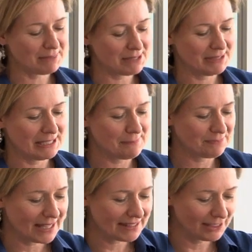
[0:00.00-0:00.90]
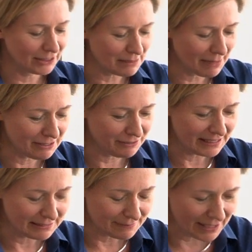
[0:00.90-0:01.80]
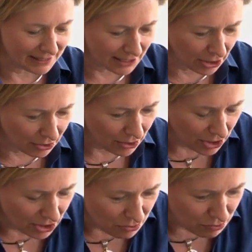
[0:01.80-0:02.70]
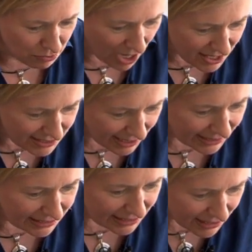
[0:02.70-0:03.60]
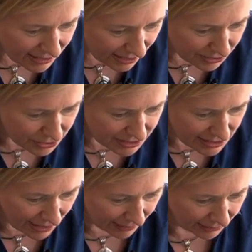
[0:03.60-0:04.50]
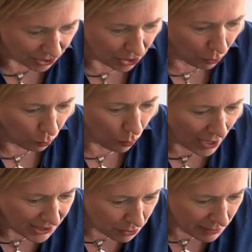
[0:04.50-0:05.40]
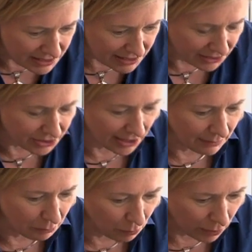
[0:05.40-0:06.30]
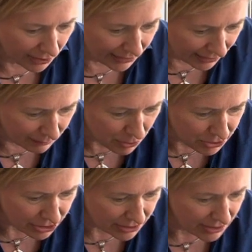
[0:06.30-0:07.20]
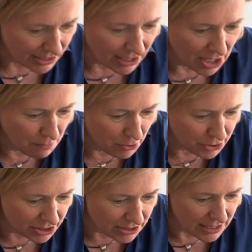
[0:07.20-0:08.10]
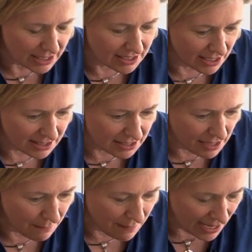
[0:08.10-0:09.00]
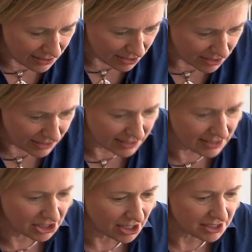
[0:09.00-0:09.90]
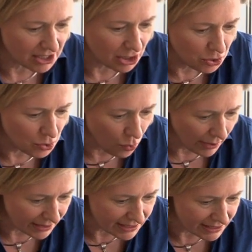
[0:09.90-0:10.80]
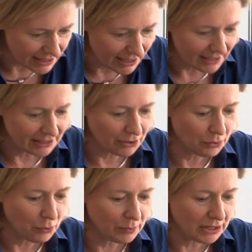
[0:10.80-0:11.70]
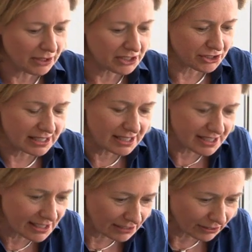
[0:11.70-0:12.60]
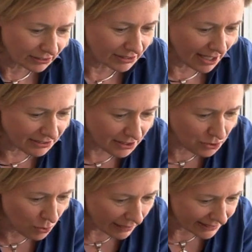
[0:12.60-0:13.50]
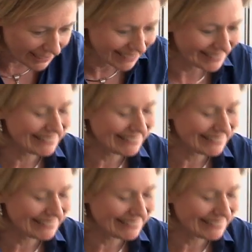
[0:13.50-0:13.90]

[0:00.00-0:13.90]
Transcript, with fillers: up to me and they look at my feet and they go, Roz, I can't understand why you're wasting your time working on emotion. Emotion doesn't matter. It's just noise. You know, we're interested in the signal, not the noise.